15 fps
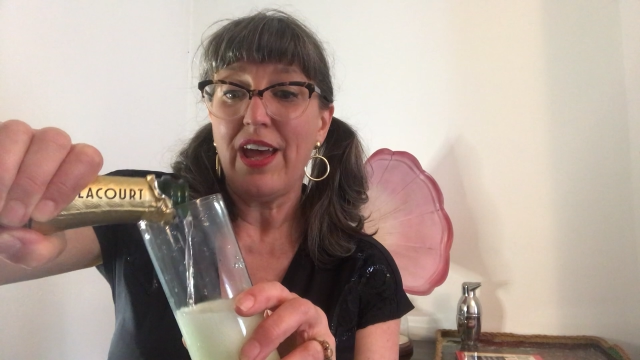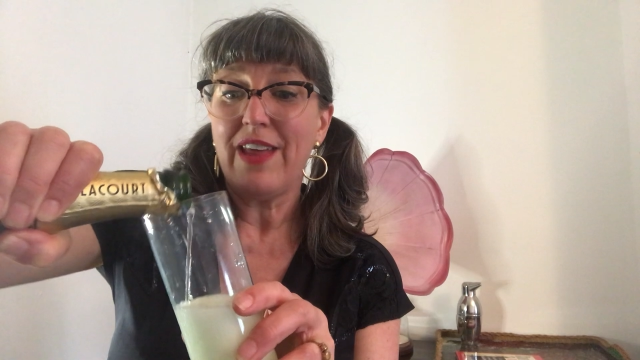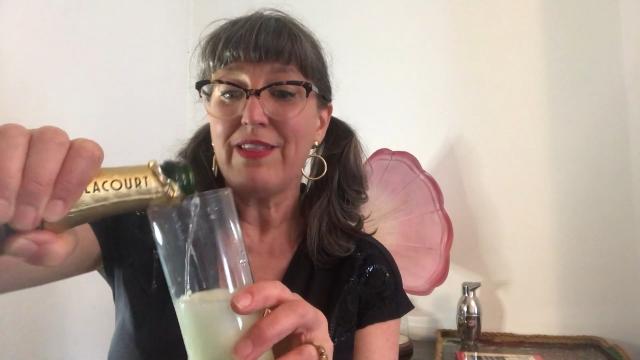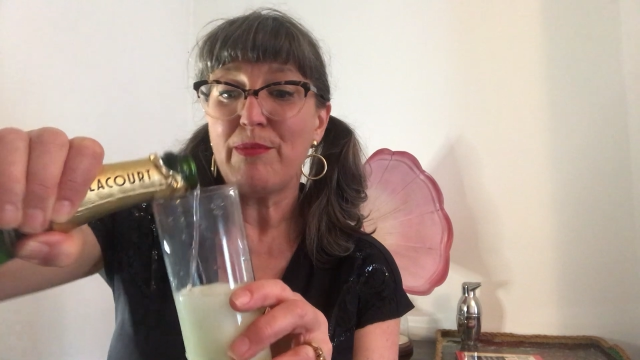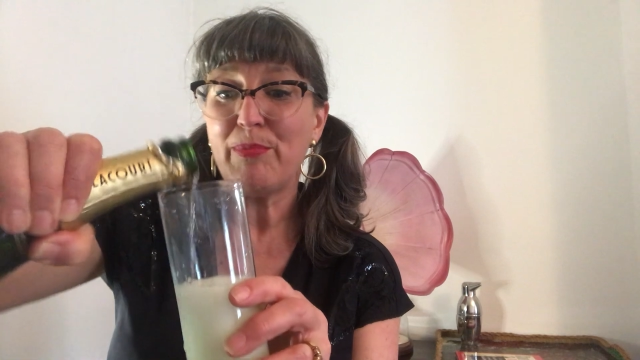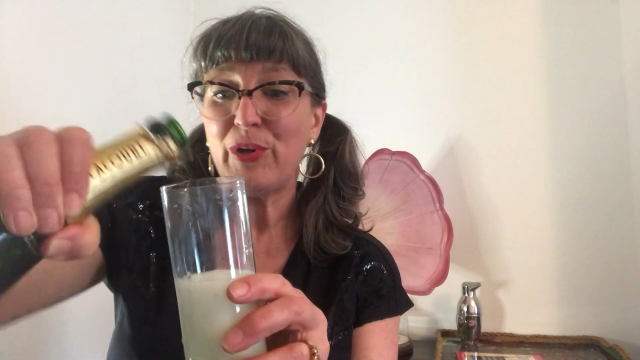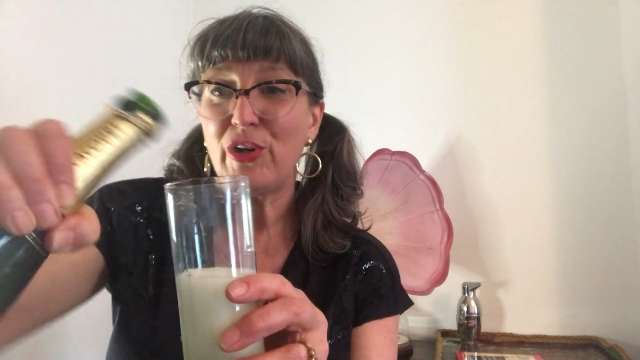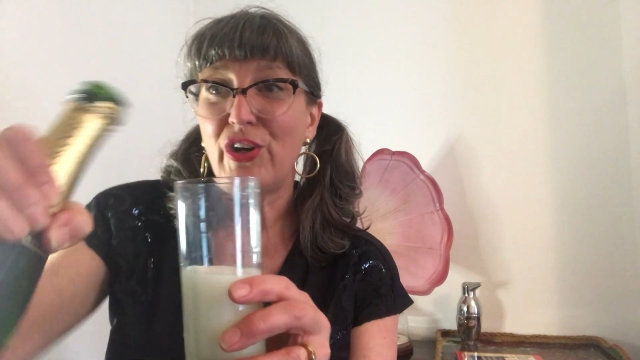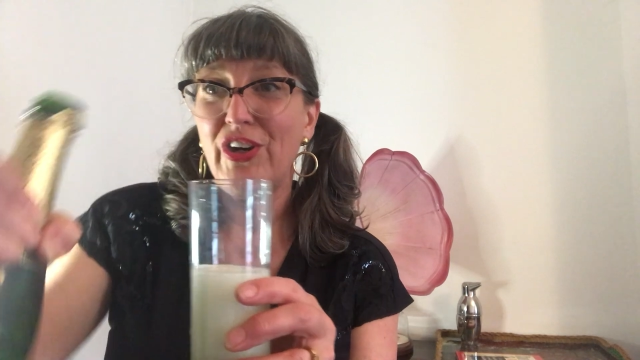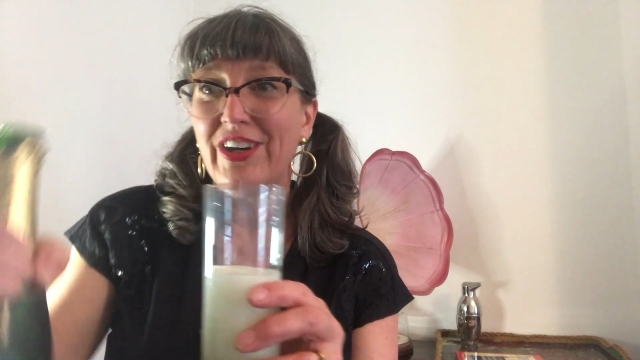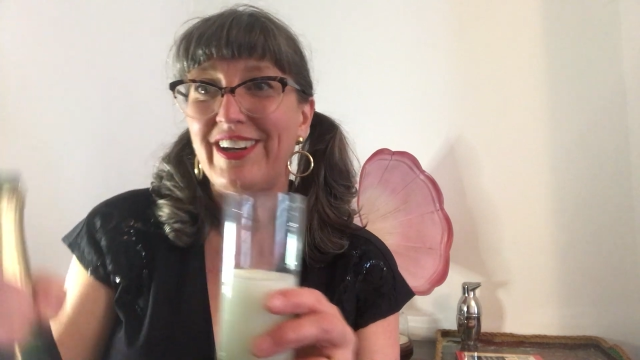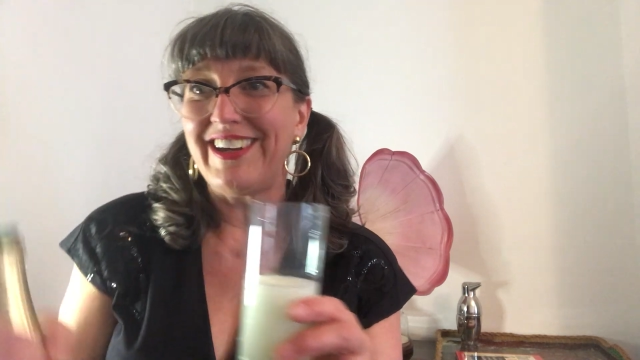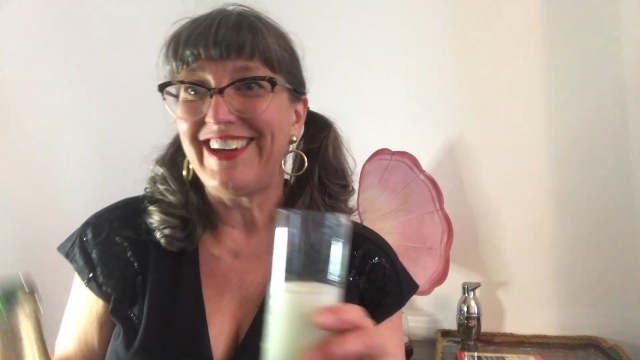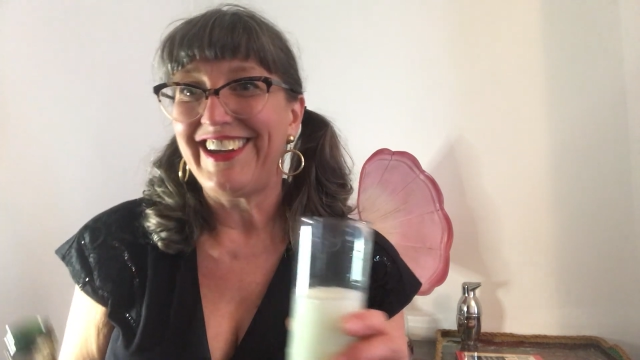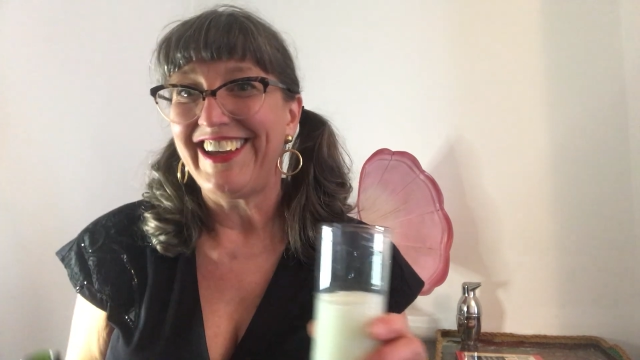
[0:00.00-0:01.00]
in the book
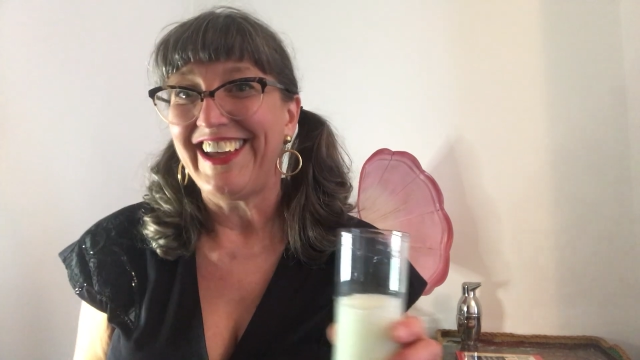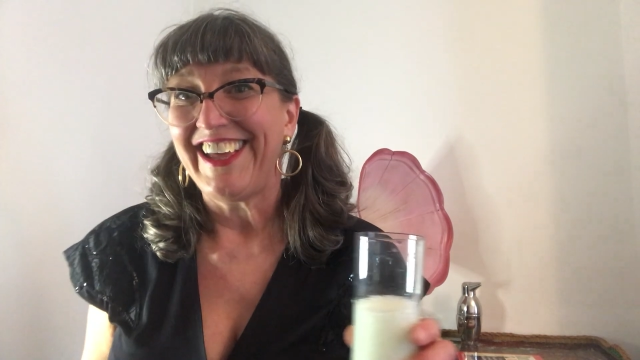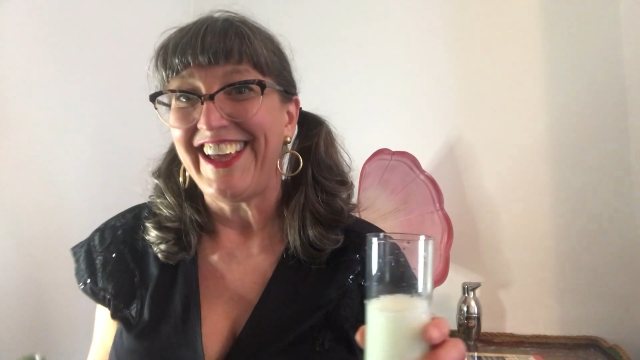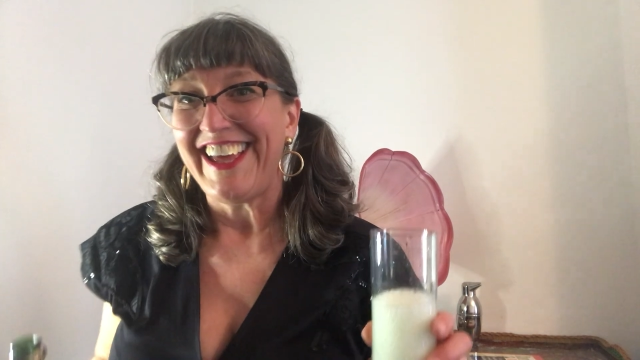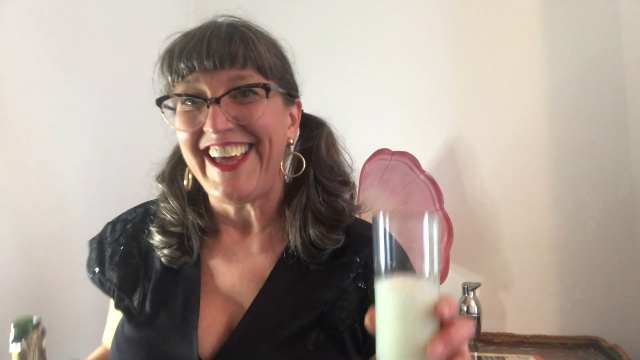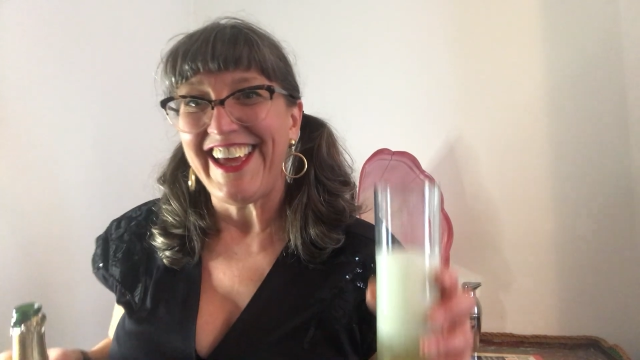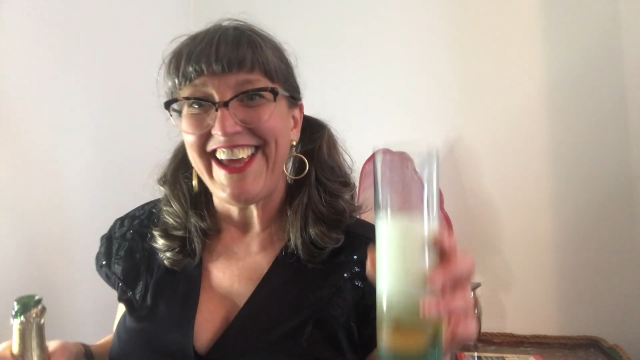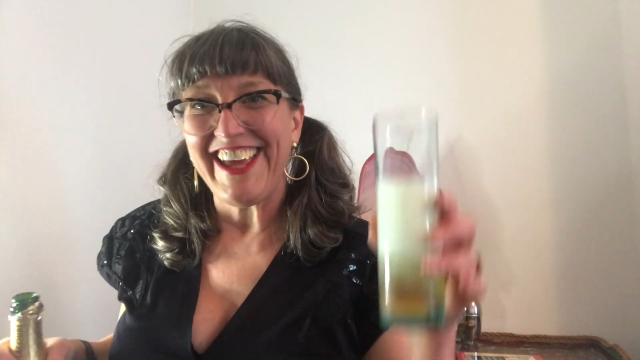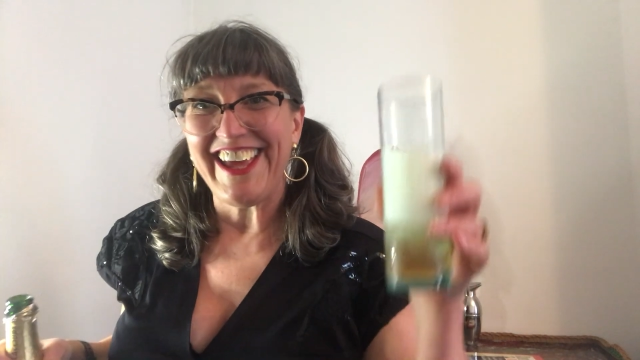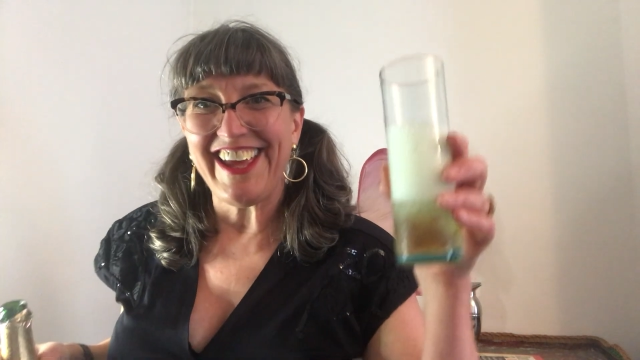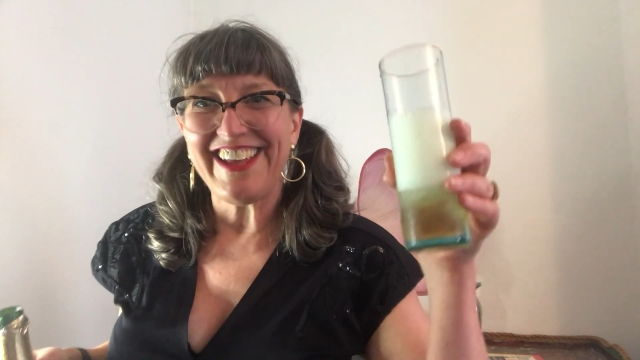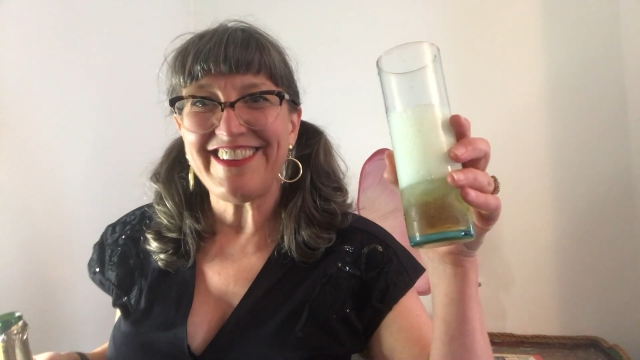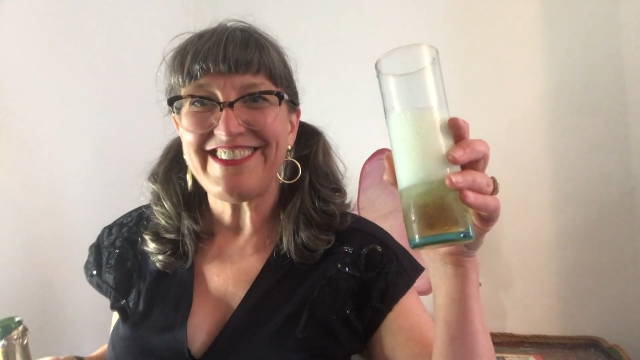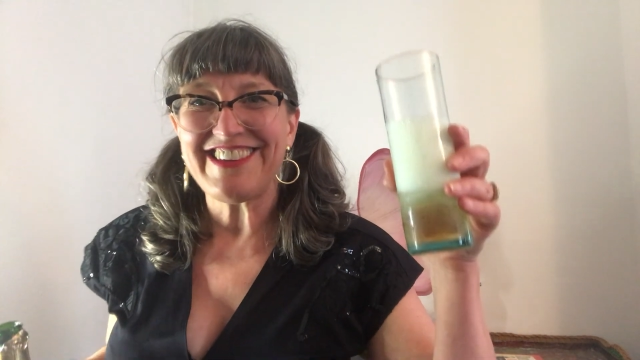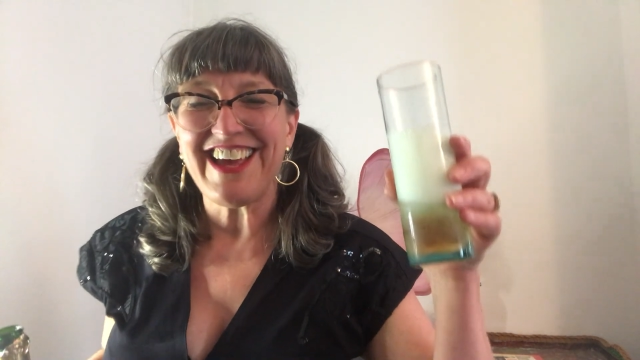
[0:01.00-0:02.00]

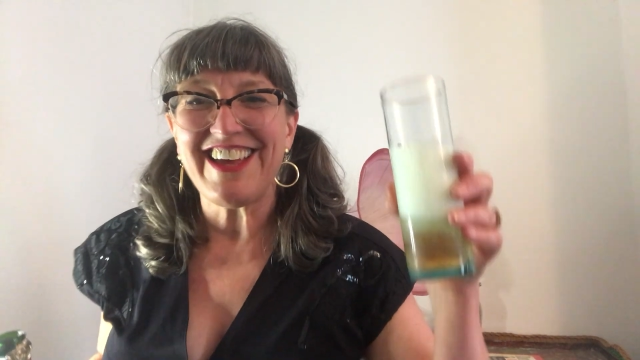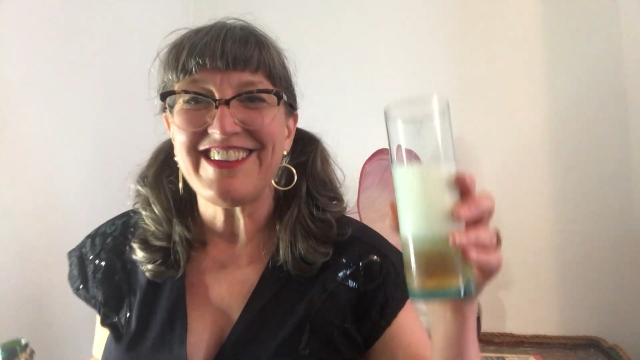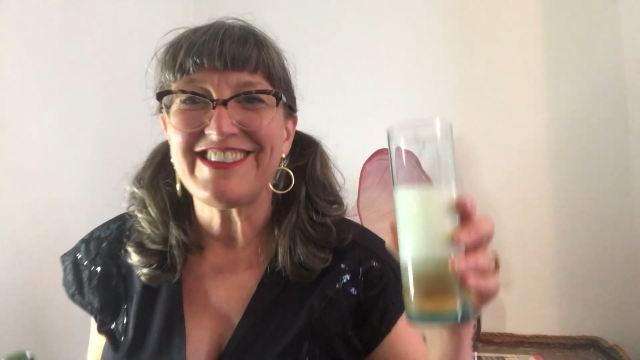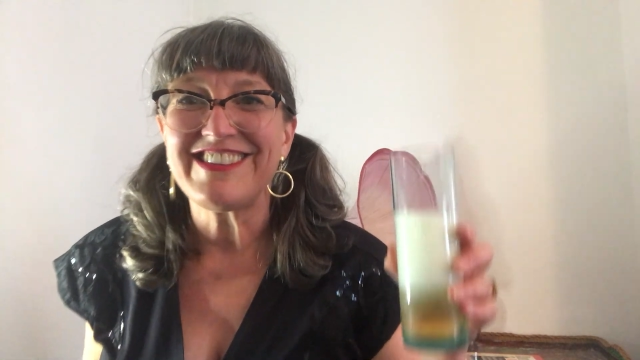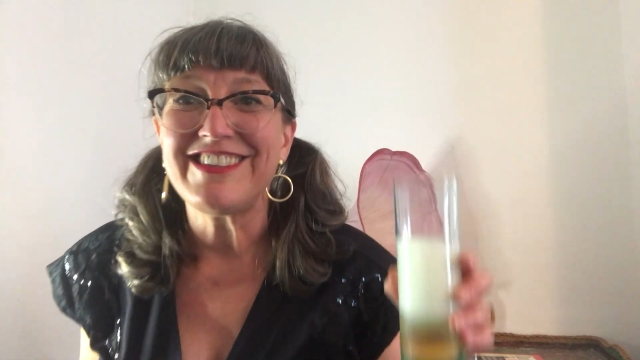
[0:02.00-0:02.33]
it says